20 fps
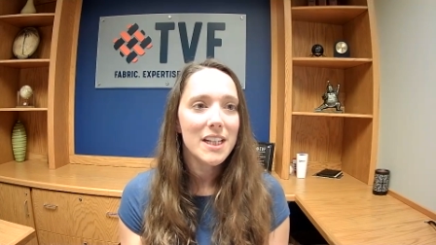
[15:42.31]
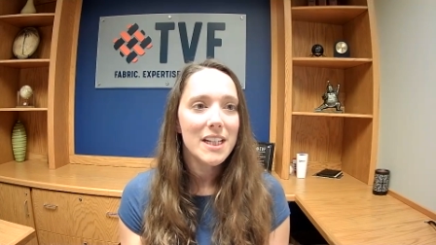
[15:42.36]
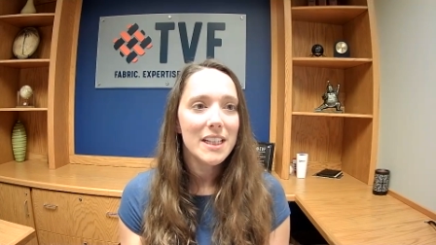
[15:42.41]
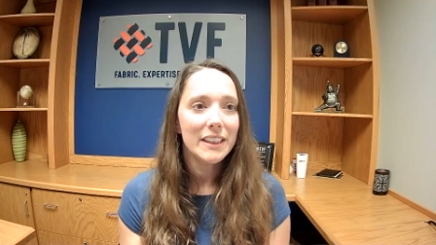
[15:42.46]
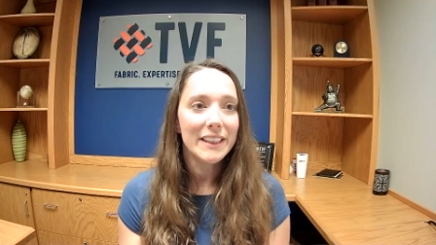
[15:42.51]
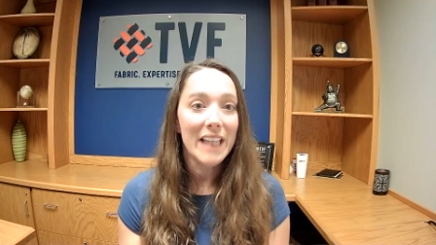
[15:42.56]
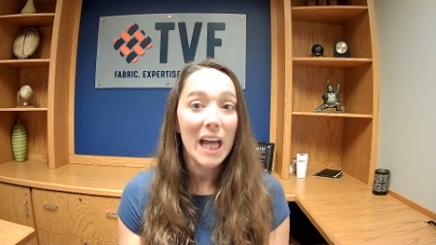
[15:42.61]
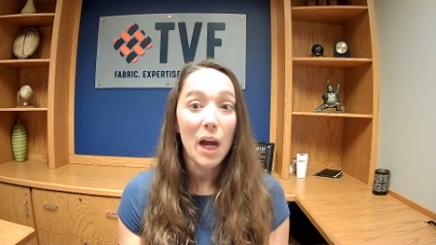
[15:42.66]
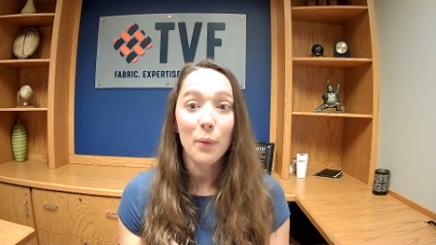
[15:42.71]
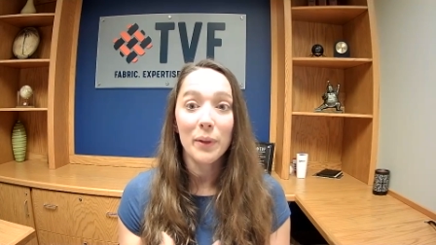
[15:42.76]

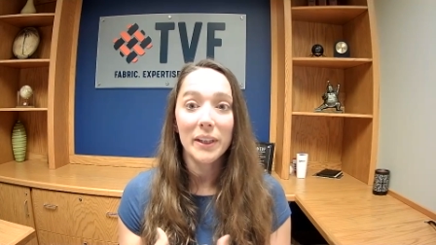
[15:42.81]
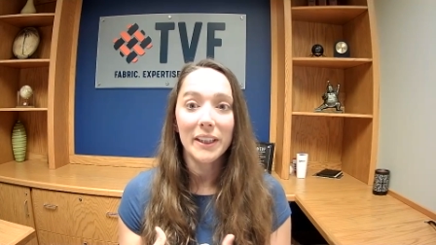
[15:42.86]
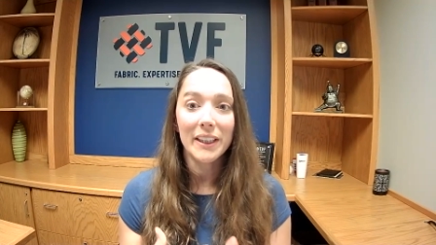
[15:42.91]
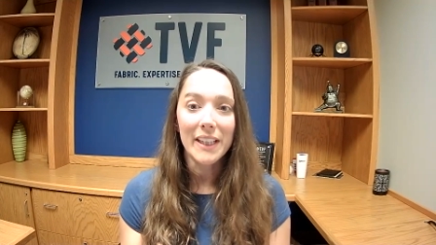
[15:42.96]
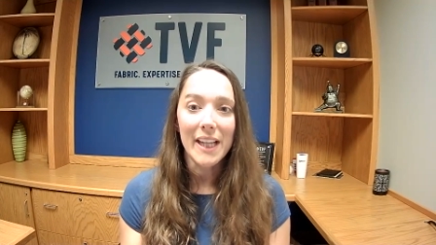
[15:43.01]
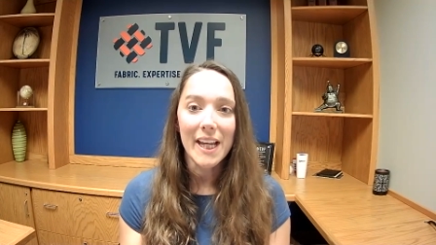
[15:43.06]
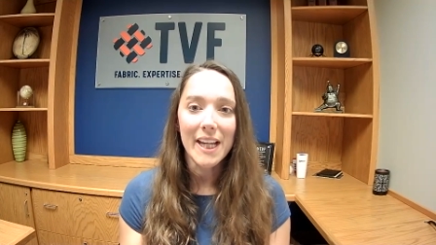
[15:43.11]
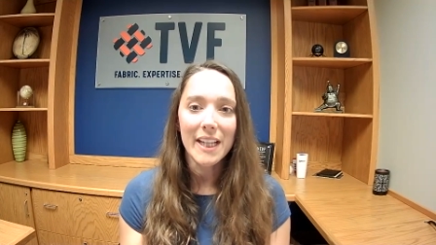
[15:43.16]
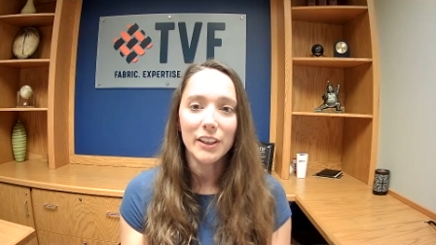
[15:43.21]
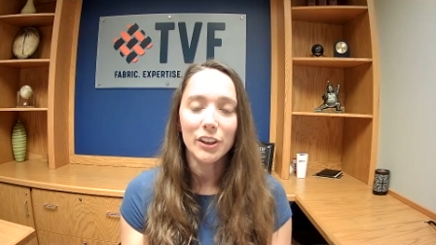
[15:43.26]
is how
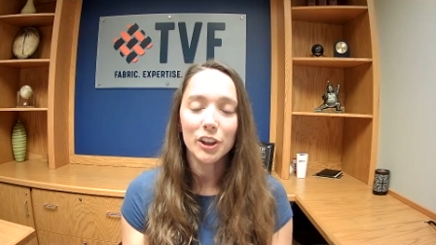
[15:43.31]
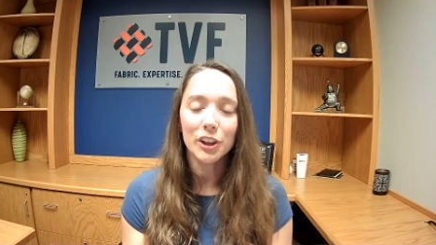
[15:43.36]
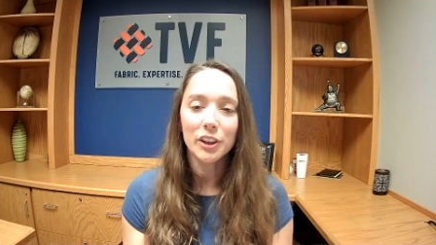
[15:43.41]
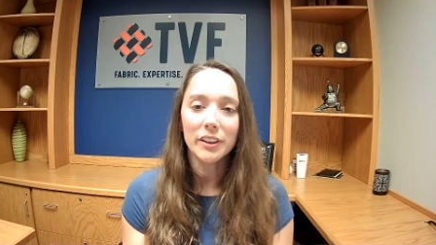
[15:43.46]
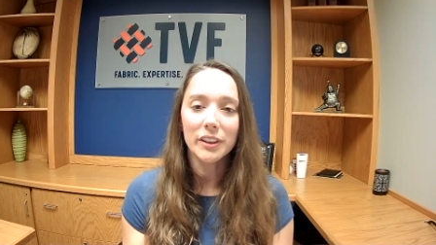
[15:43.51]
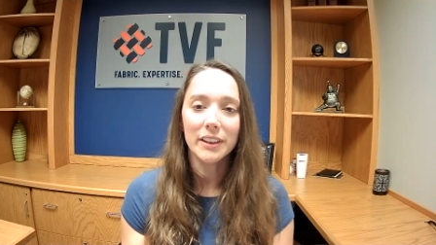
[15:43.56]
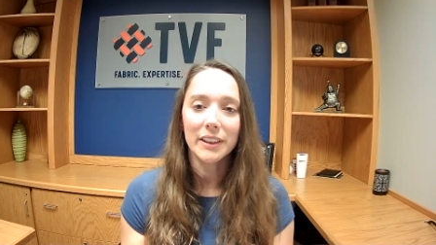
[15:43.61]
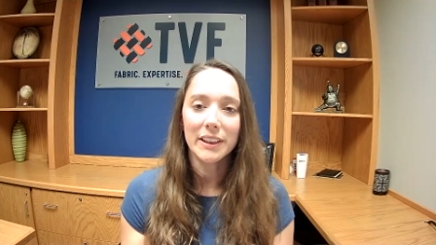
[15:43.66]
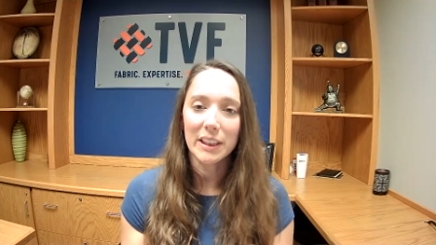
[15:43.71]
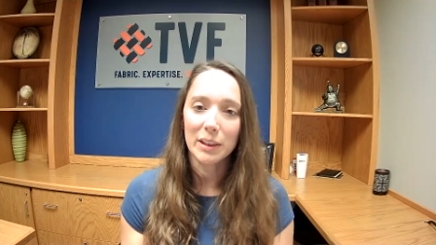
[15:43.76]
engaged
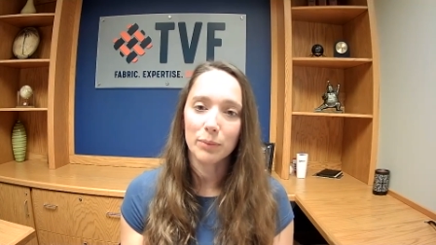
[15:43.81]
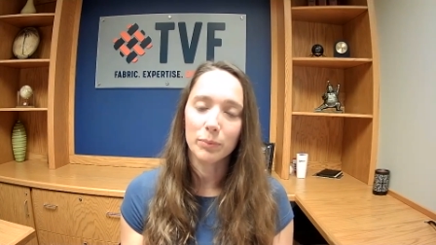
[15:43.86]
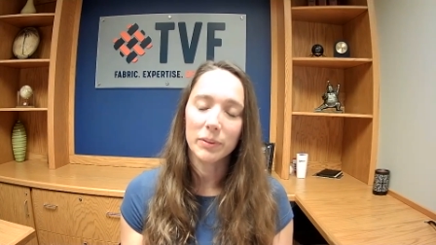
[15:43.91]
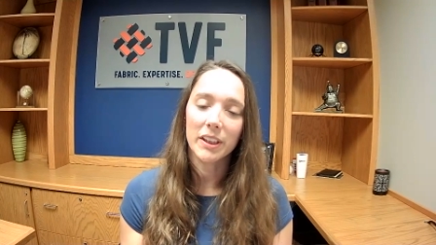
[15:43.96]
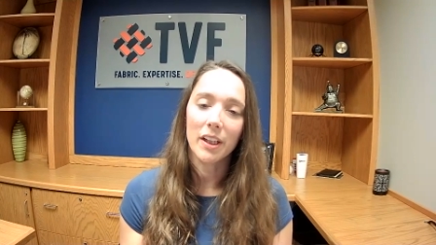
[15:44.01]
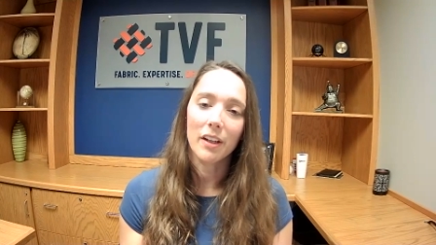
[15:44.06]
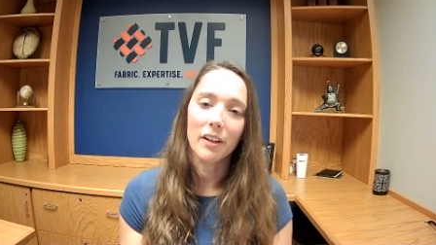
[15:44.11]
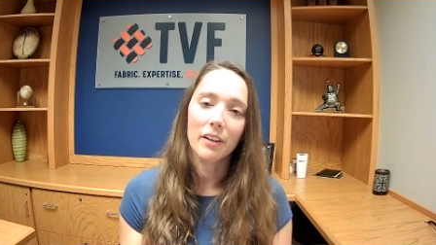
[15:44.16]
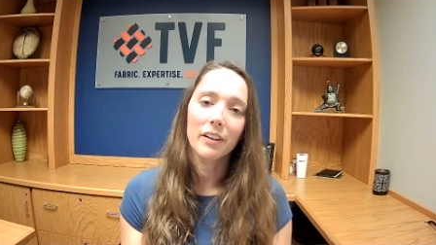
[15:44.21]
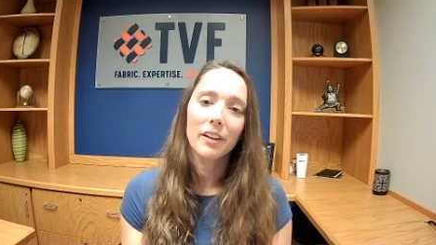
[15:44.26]
the teams
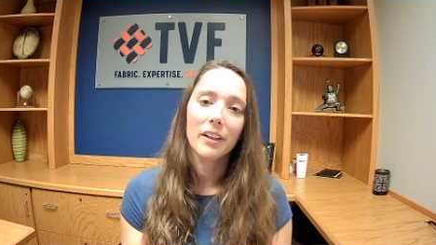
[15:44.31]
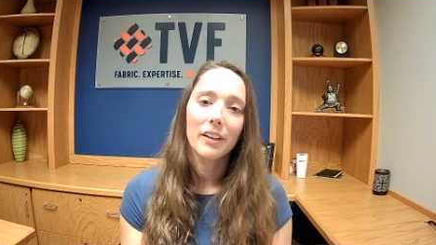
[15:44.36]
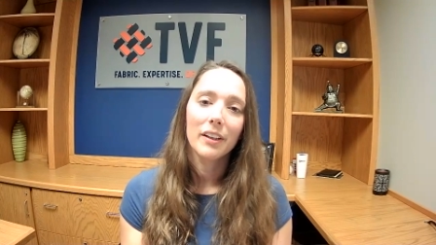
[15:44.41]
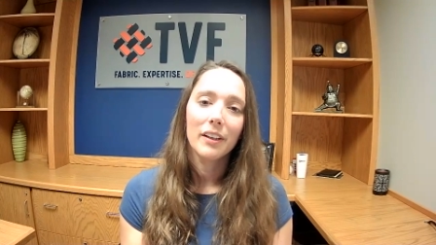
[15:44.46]
are.